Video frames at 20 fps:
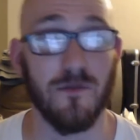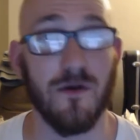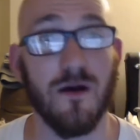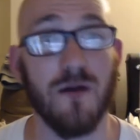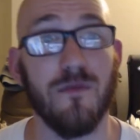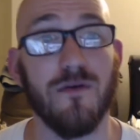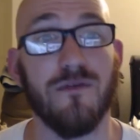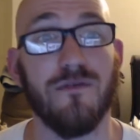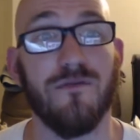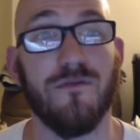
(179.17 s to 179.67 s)

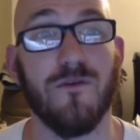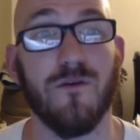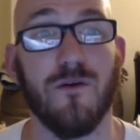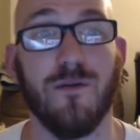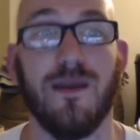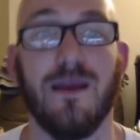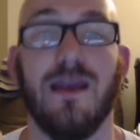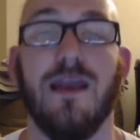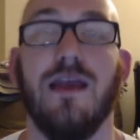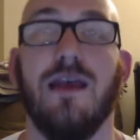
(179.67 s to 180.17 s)
moment for
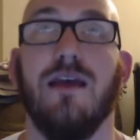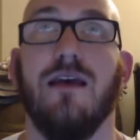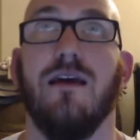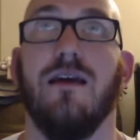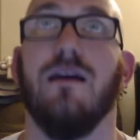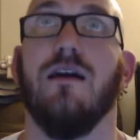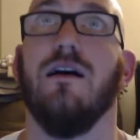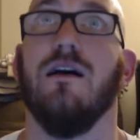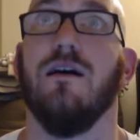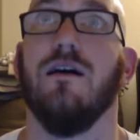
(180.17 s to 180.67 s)
me,
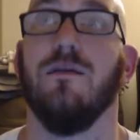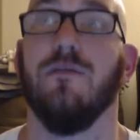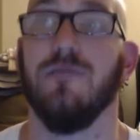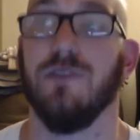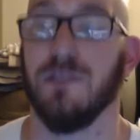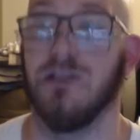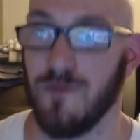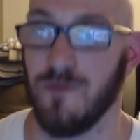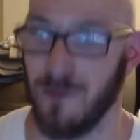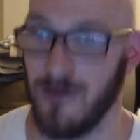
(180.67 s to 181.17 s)
um,
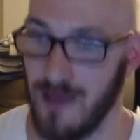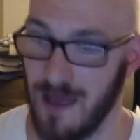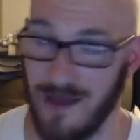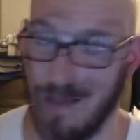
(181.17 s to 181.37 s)
just with